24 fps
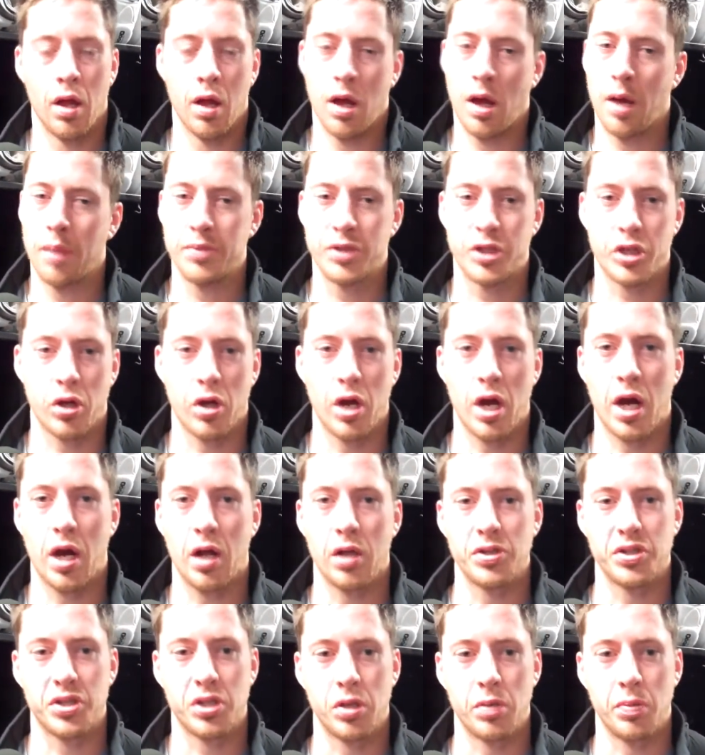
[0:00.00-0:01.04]
I'm sure
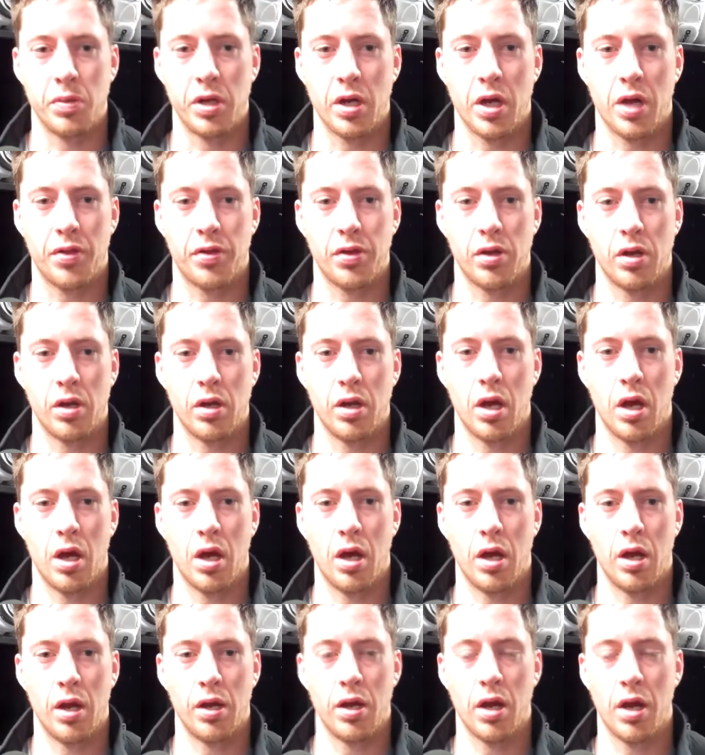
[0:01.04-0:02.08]
Al's gonna be nothing
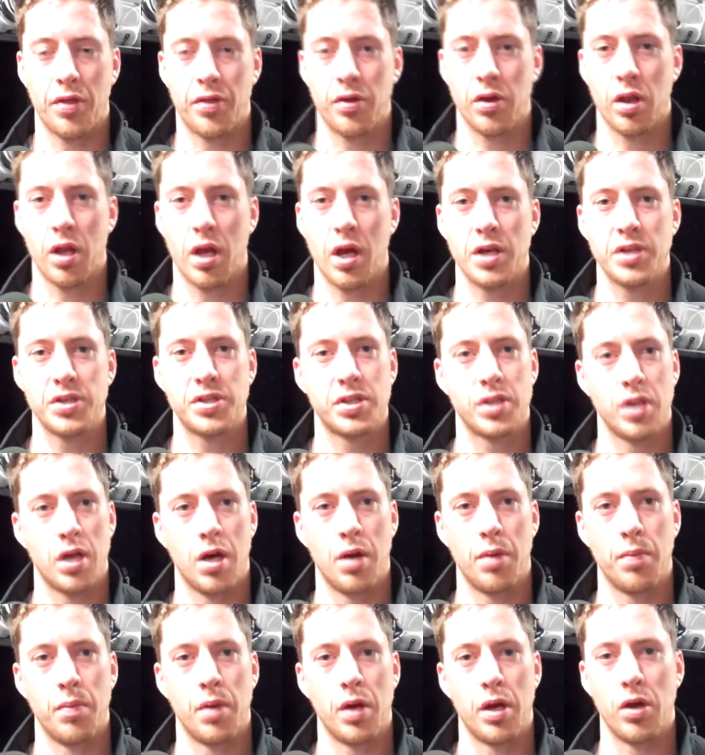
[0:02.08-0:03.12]
uh, nothing less.
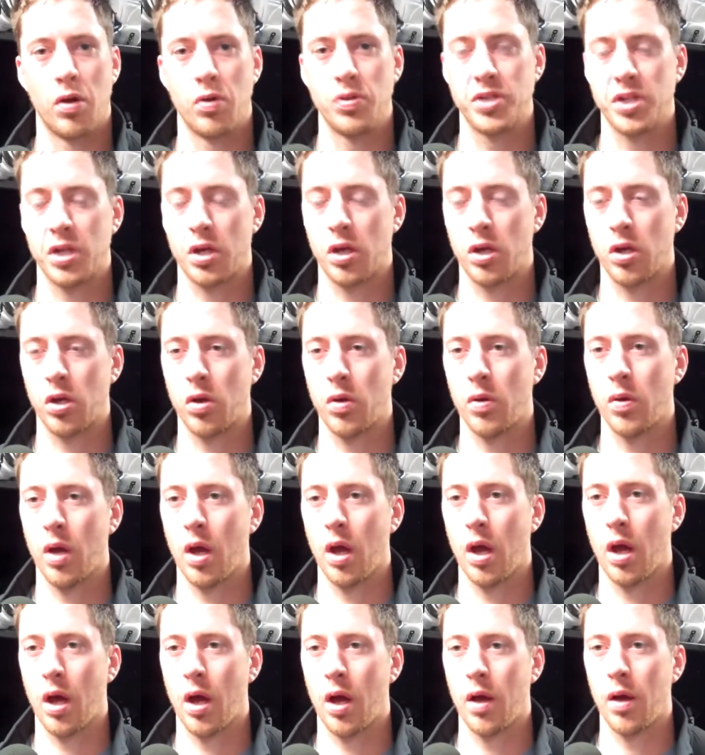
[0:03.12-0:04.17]
Um, I know he's got a good
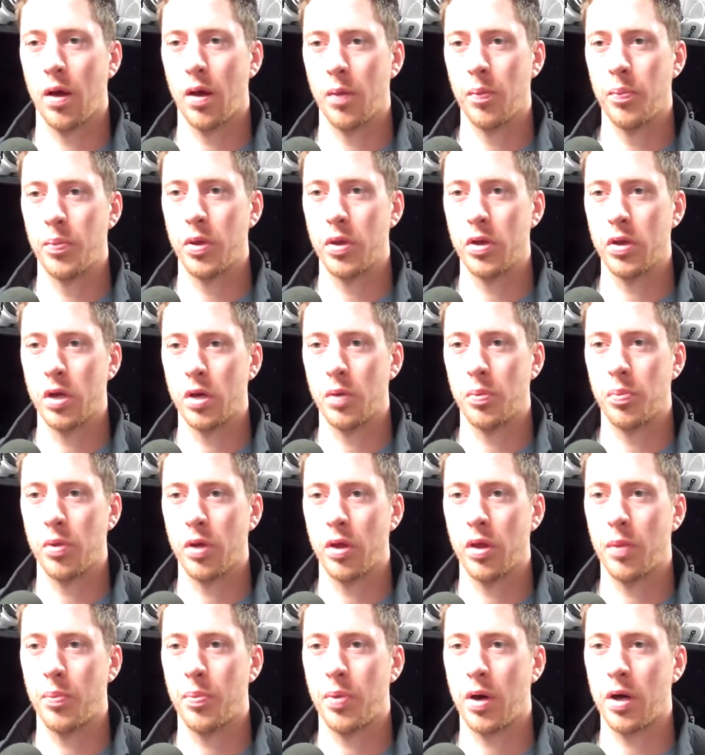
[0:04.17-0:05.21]
uh, ability to play
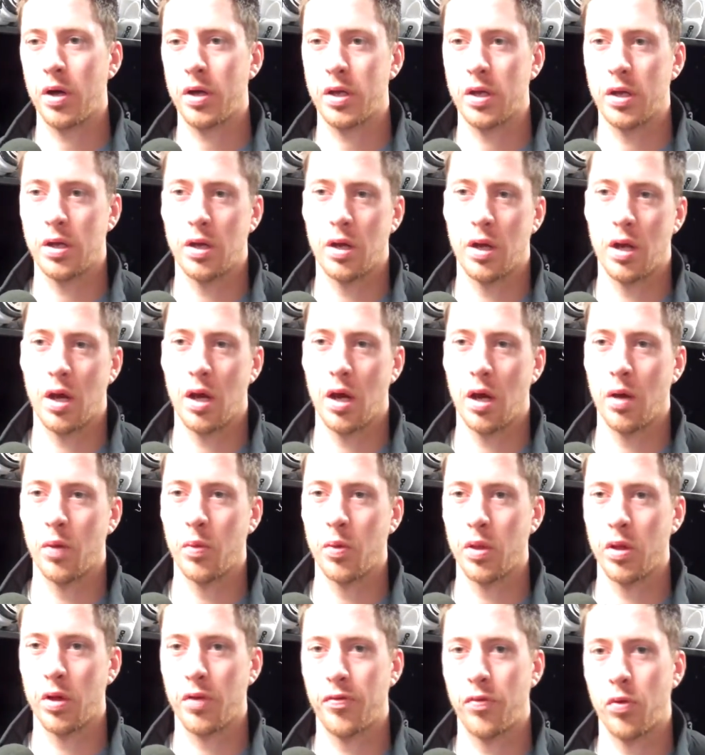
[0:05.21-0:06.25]
the puck, and uh, we
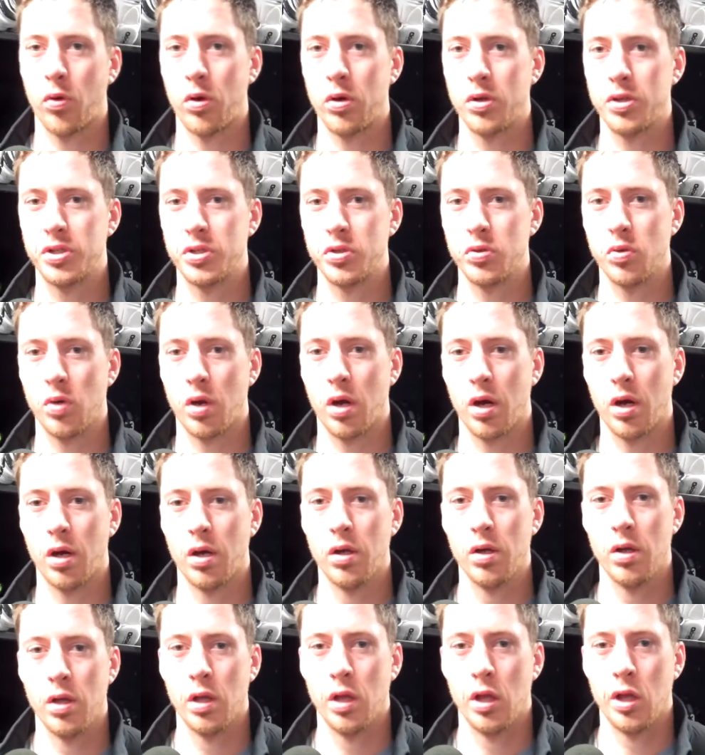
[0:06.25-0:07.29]
look forward to uh,
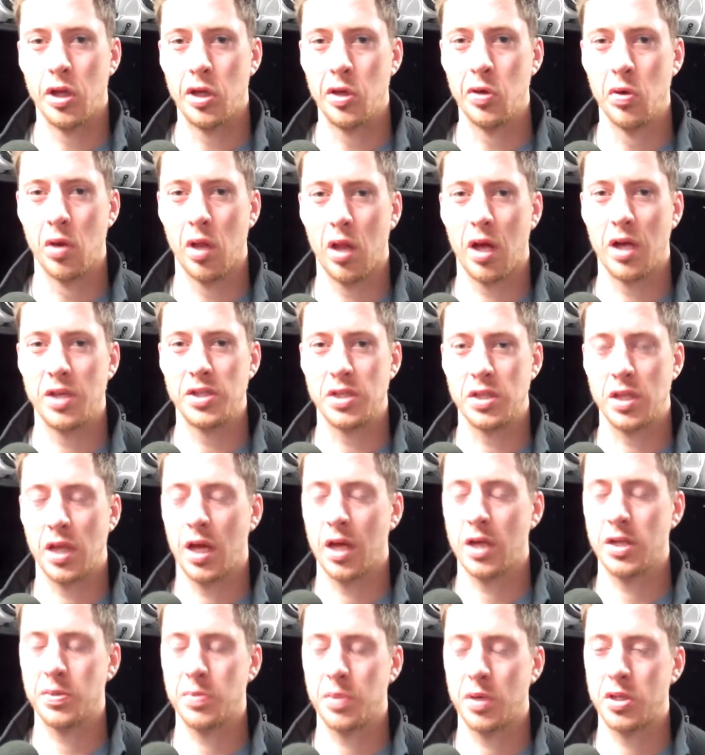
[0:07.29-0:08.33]
utilizing
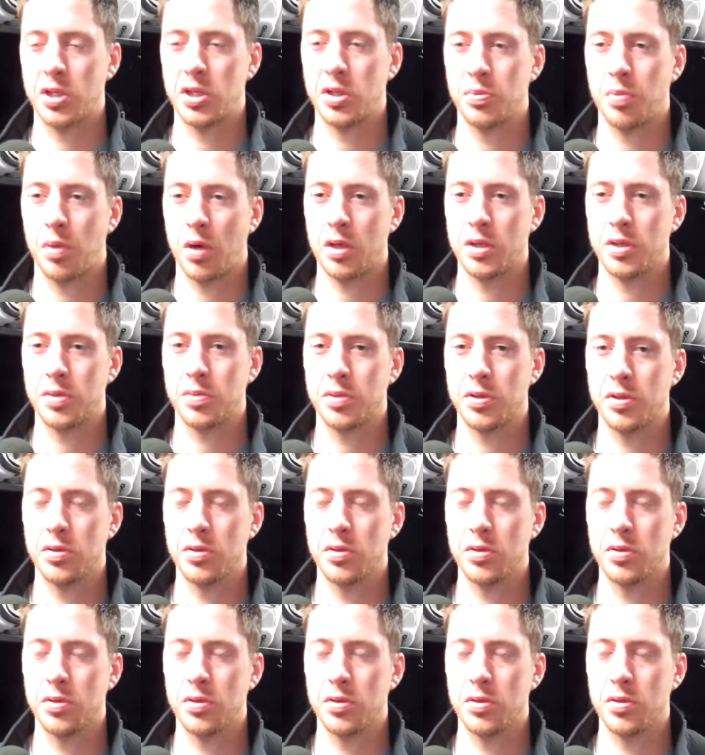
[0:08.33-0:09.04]
that as much as possible